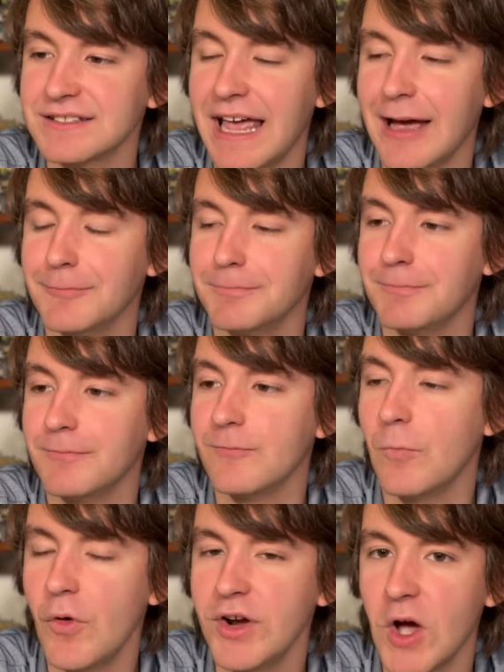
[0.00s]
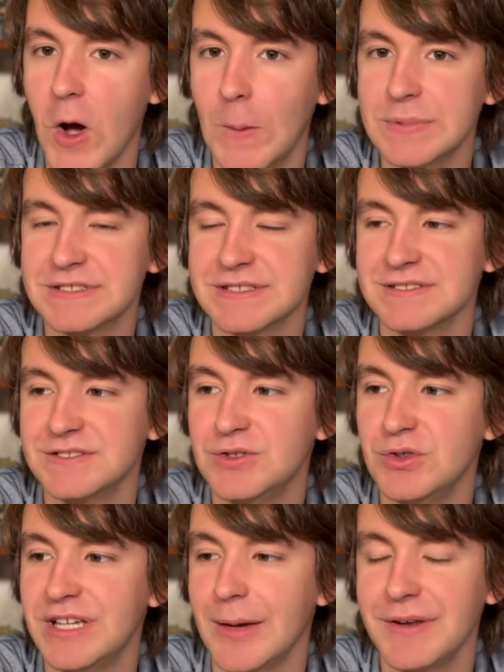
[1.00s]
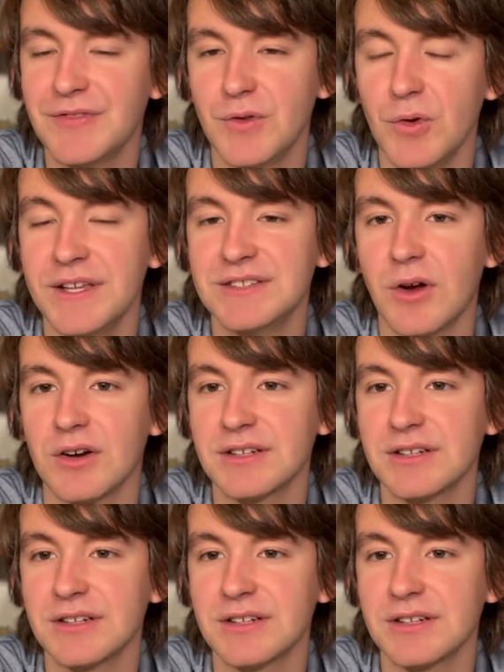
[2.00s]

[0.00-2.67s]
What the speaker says: that really helped to get me through these dark